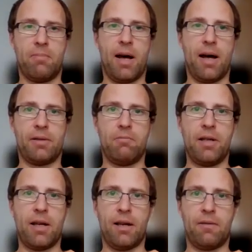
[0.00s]
but
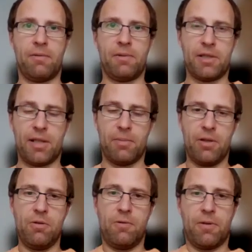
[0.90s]
we have some
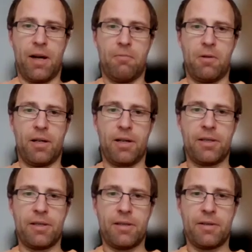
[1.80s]
new
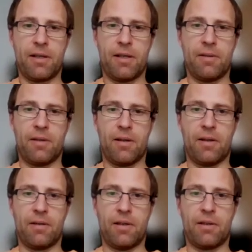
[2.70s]
frameworks
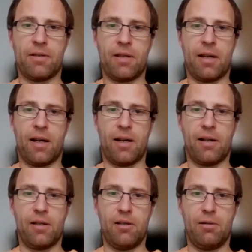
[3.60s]
that are
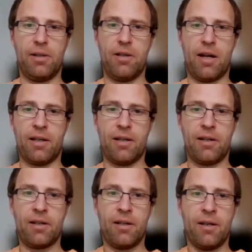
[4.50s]
a little bit
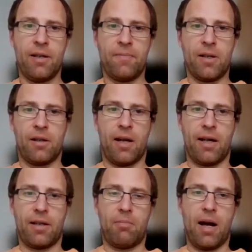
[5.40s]
younger,
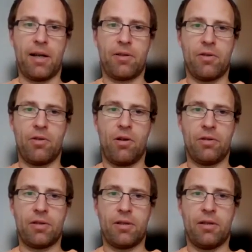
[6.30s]
like
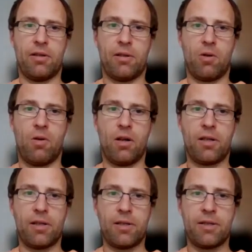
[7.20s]
Micronaut or
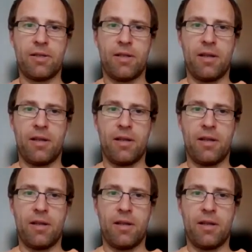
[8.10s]
Quarkus,